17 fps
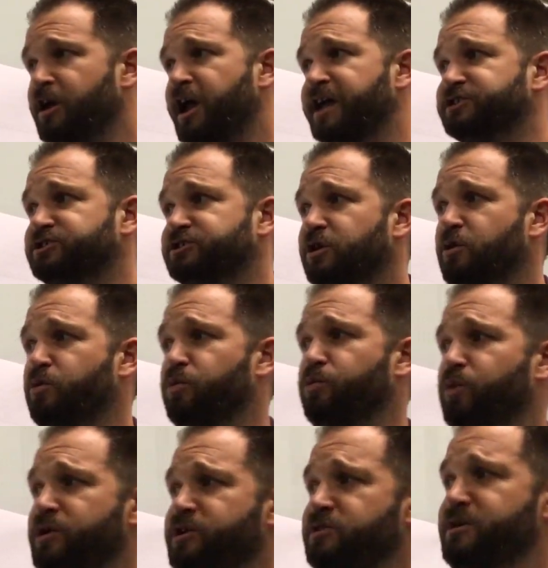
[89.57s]
And so
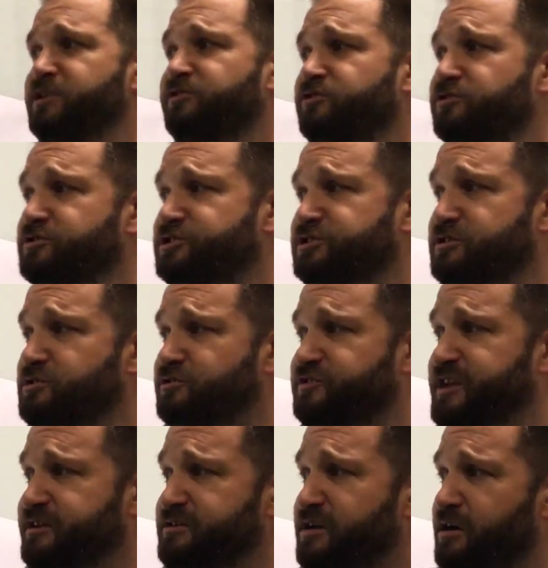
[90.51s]
when you introduce a new
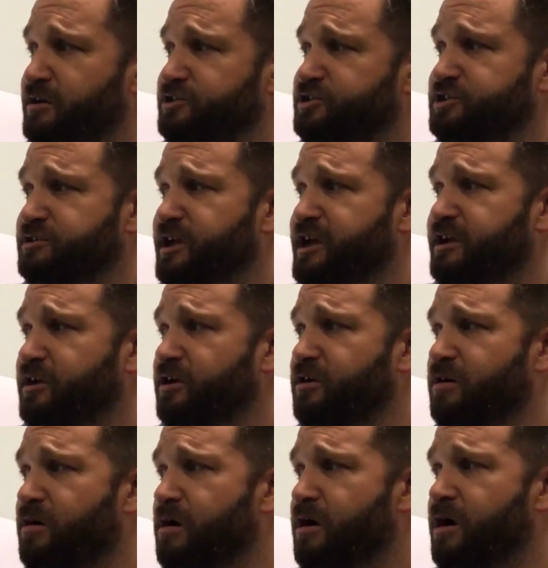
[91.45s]
technology like
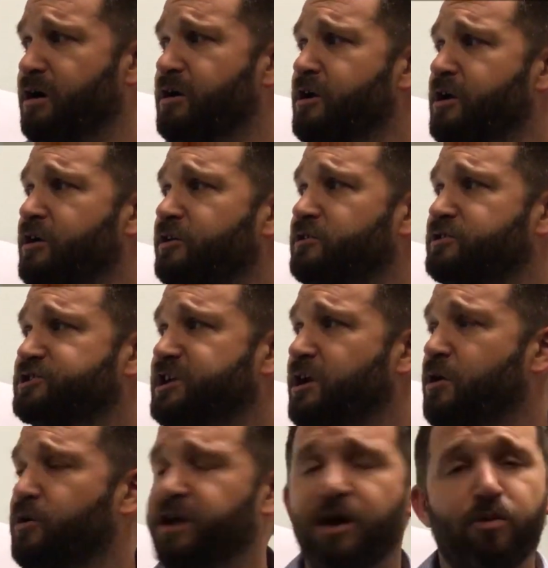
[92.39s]
a car, you
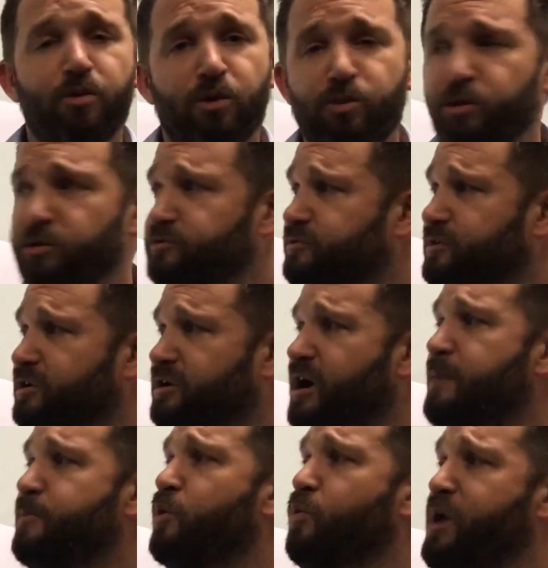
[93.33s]
say, okay, well, we'll
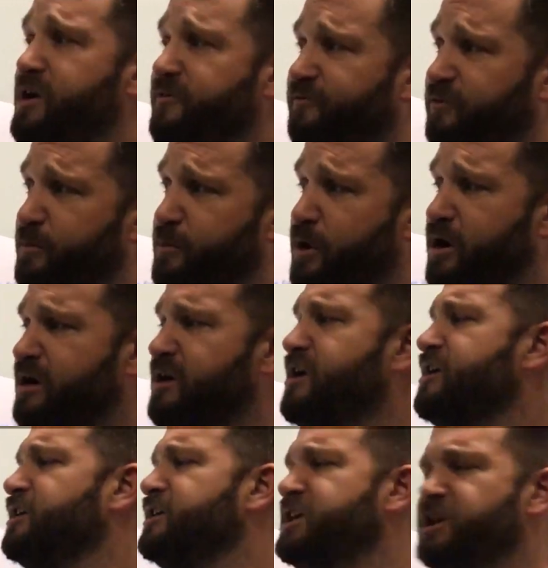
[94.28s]
come away from our
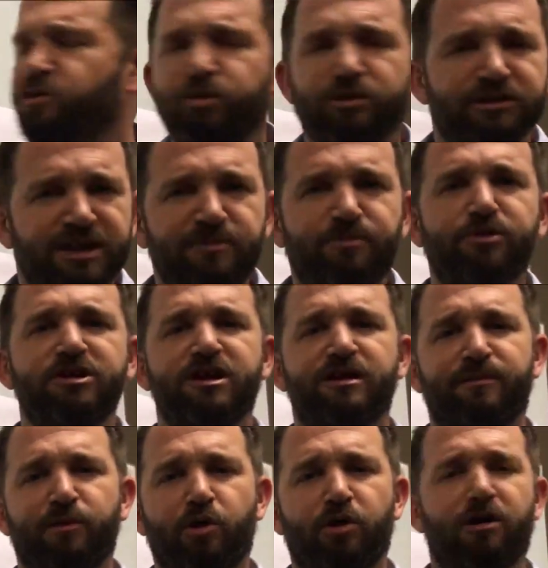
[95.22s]

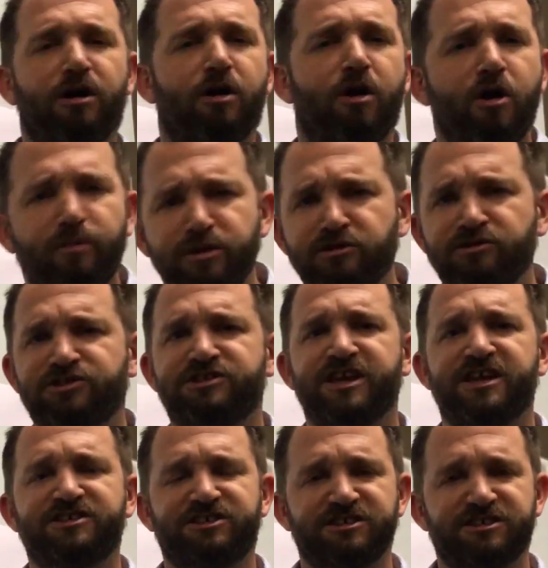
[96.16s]
equilibrium or our
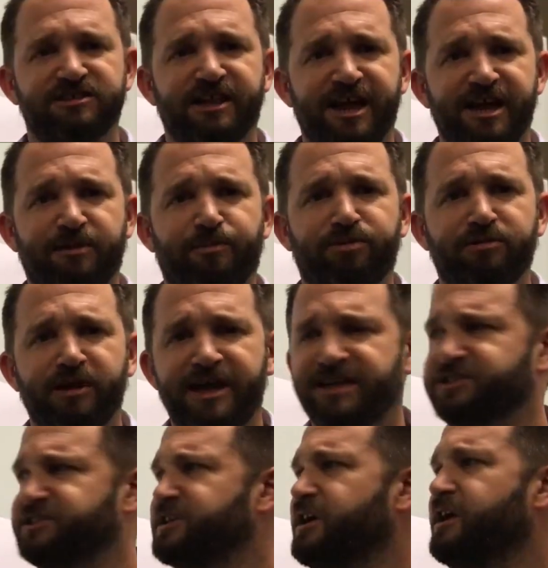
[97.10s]
homeostasis-like
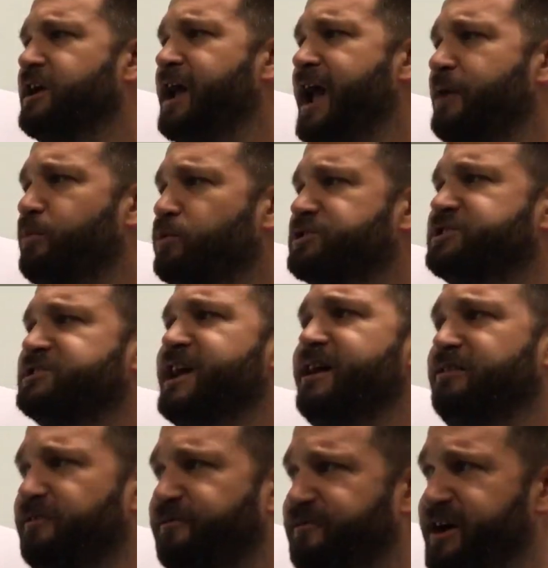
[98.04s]
place and we'll
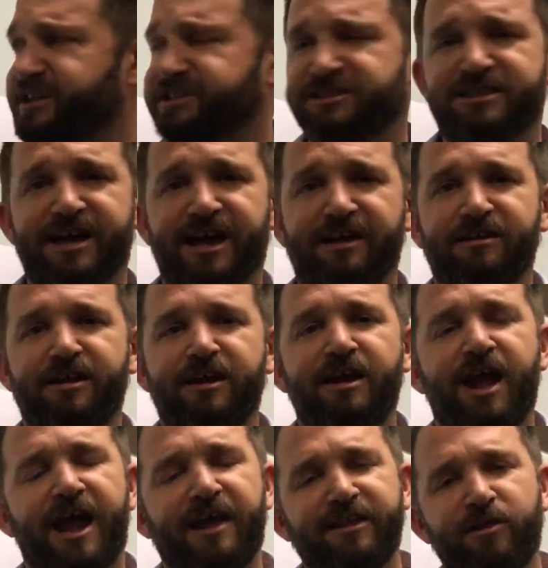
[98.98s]
sacrifice that.
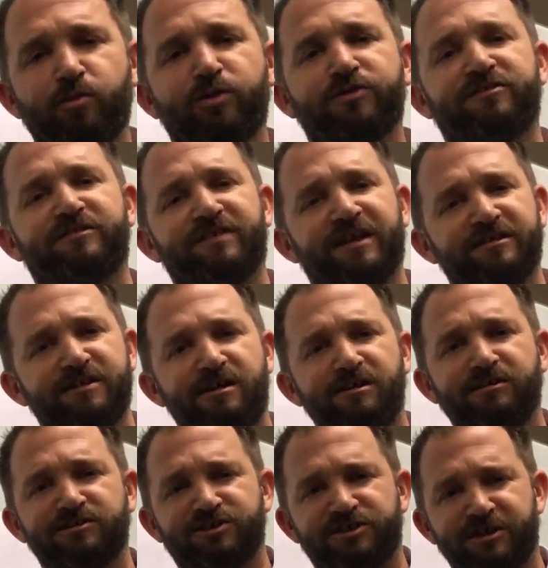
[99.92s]
And then with
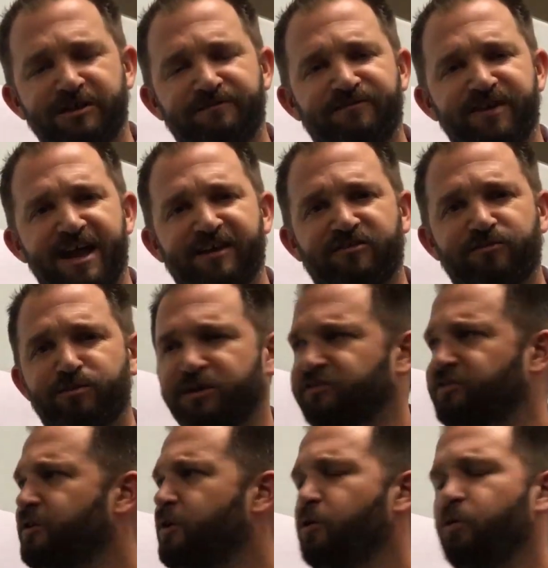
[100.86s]
technology
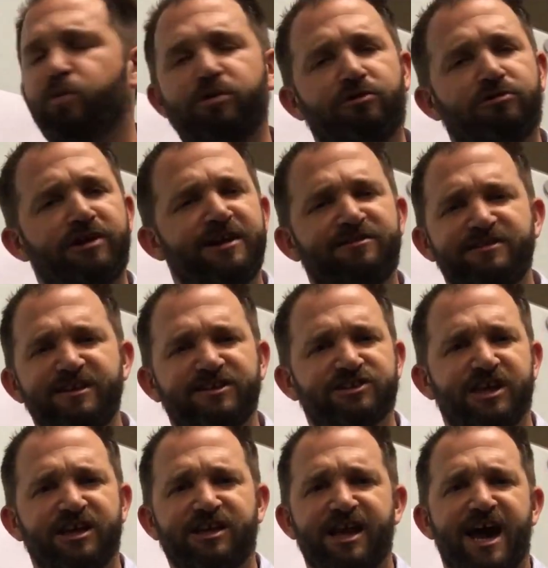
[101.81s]
advancements, we create
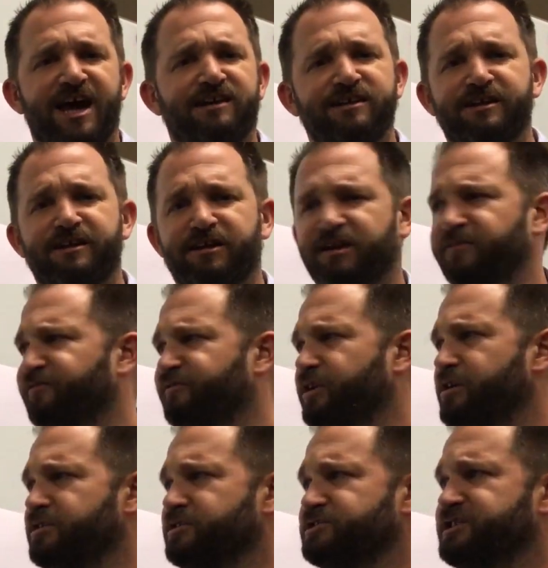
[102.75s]
things like catalytic
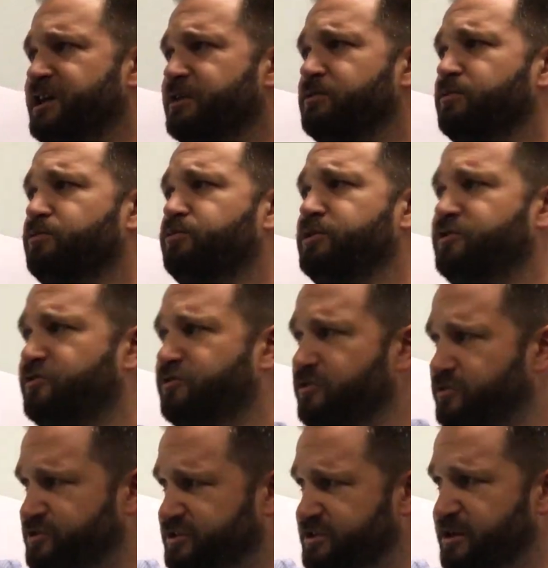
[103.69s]
converters that
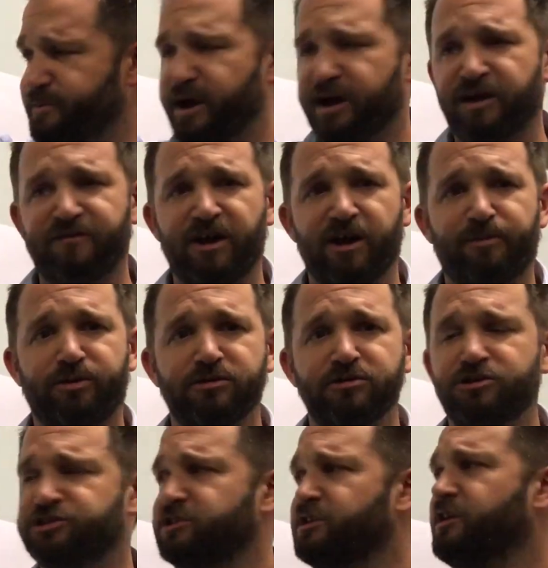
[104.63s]
reduce the amount of air
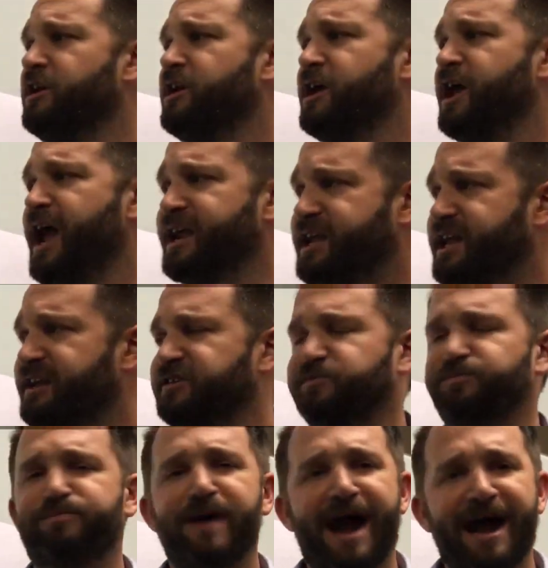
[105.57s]
pollution and get us
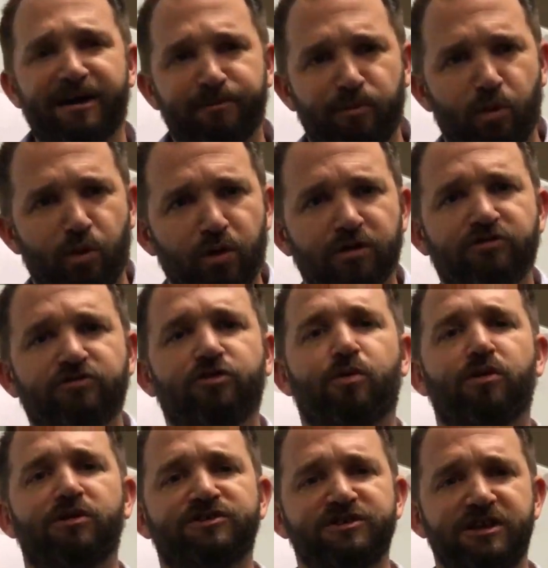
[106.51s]
back more
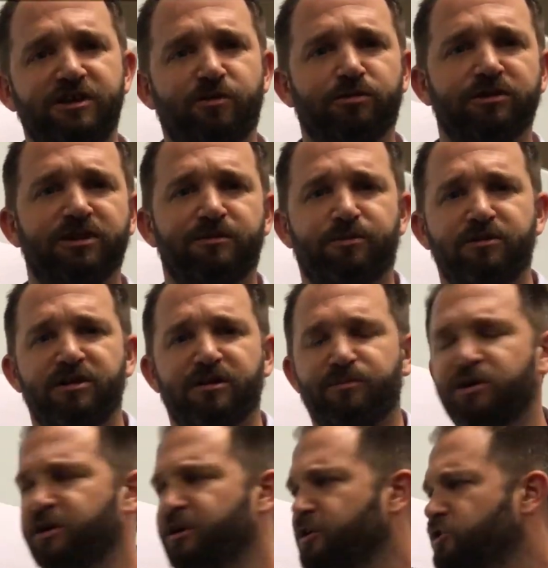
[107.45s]
towards equilibrium.